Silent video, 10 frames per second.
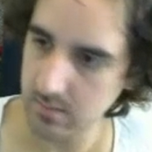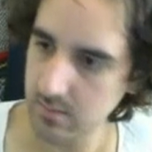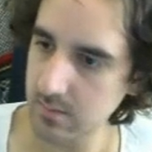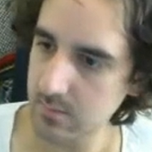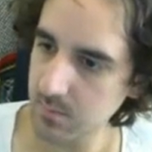
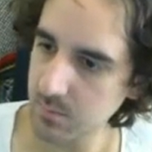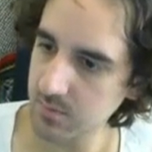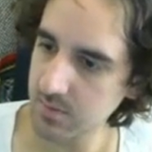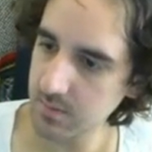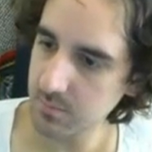Let's
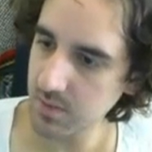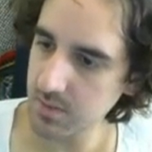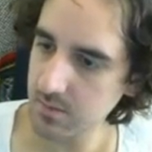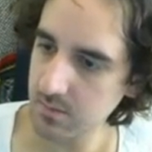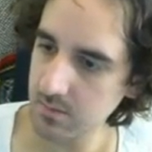remove the
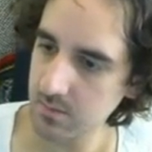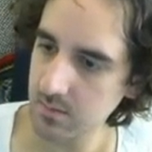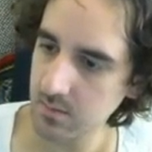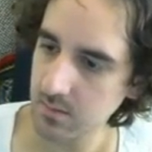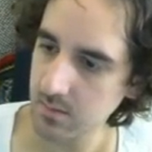expression,
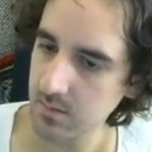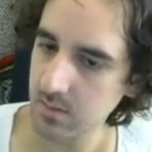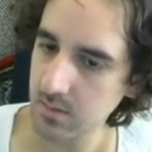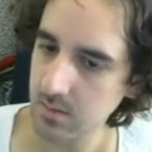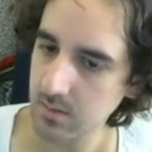
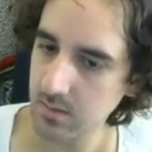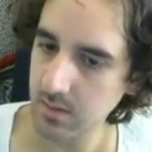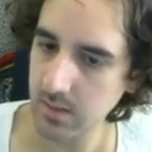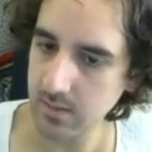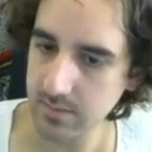and